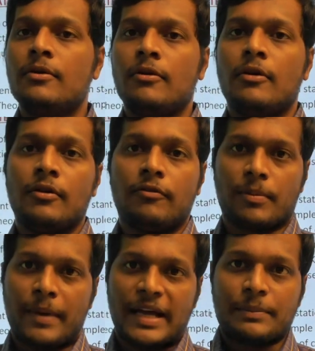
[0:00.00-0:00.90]
from
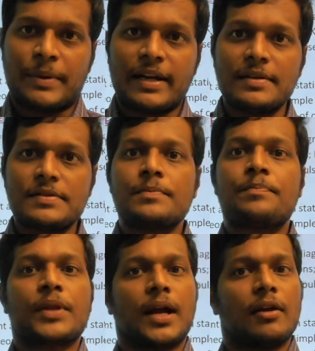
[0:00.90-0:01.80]
mathematics
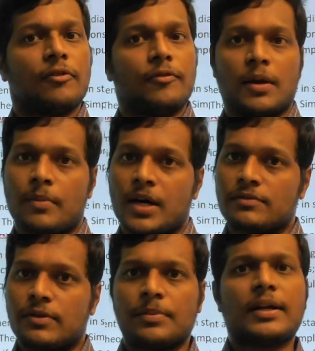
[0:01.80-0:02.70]
and 15 marks
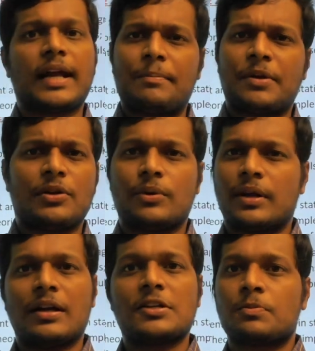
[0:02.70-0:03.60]
from the aptitude
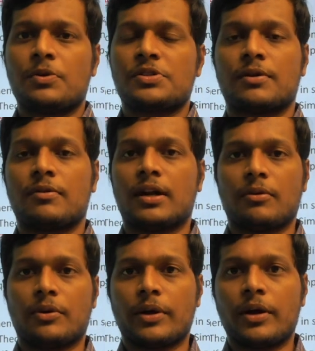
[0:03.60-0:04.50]
English portion
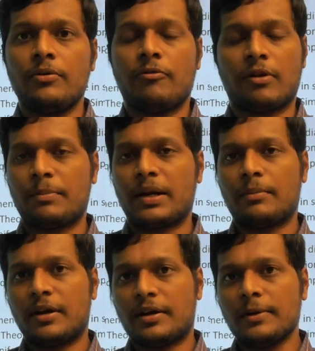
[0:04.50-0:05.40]
whatever we have verbal
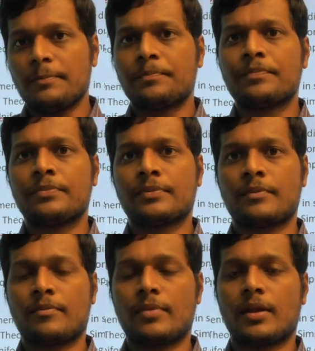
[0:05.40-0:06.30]
ability
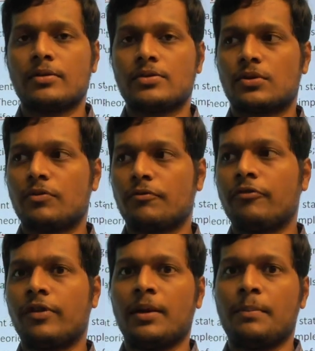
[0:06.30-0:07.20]
so
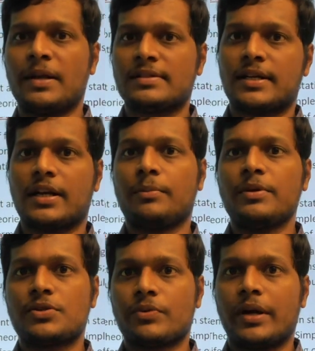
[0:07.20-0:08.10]
15 plus 13
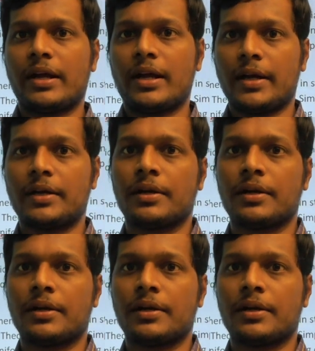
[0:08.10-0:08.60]
means 28.